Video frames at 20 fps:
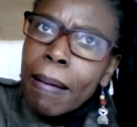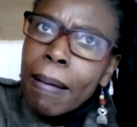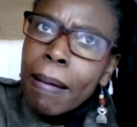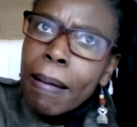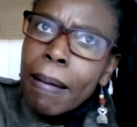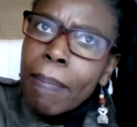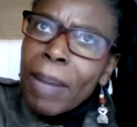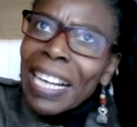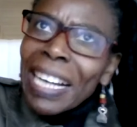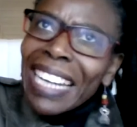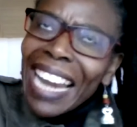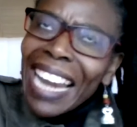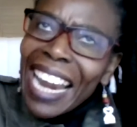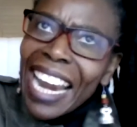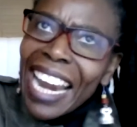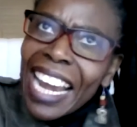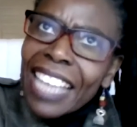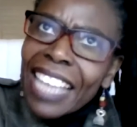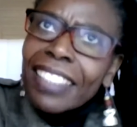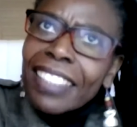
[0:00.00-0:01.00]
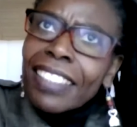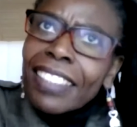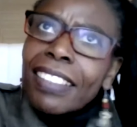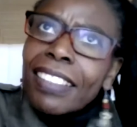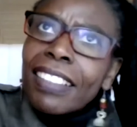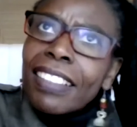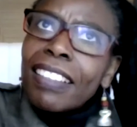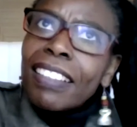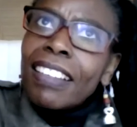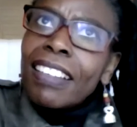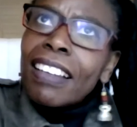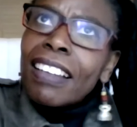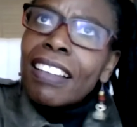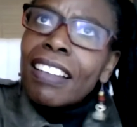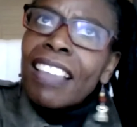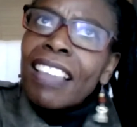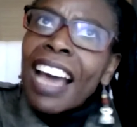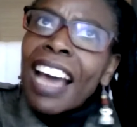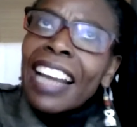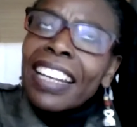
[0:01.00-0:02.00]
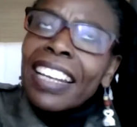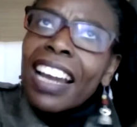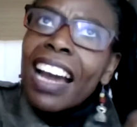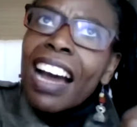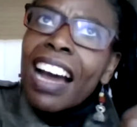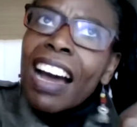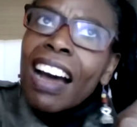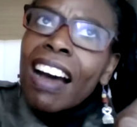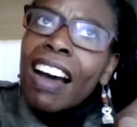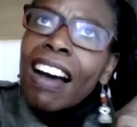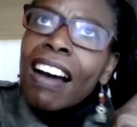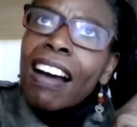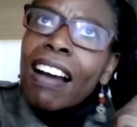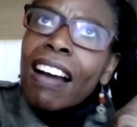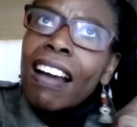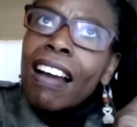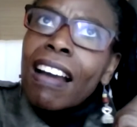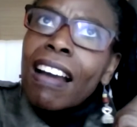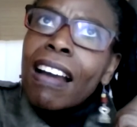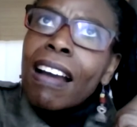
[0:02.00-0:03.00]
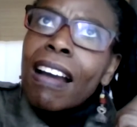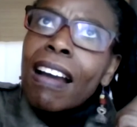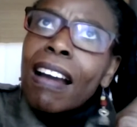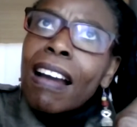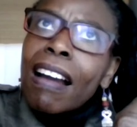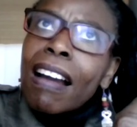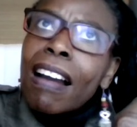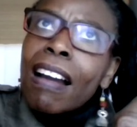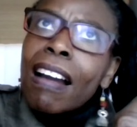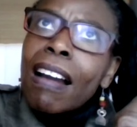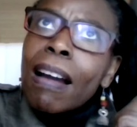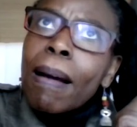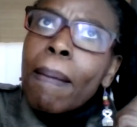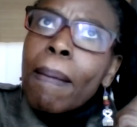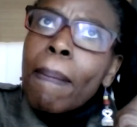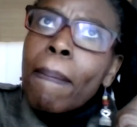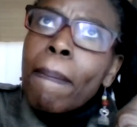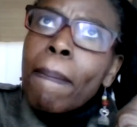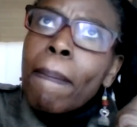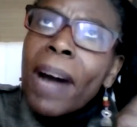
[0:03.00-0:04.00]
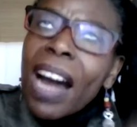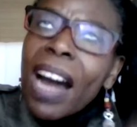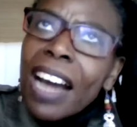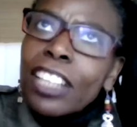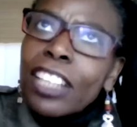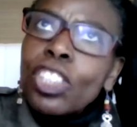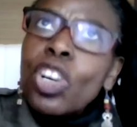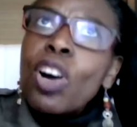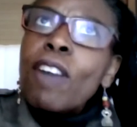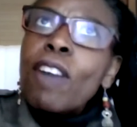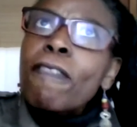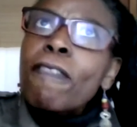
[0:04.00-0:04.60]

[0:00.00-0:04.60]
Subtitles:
but hands that are part of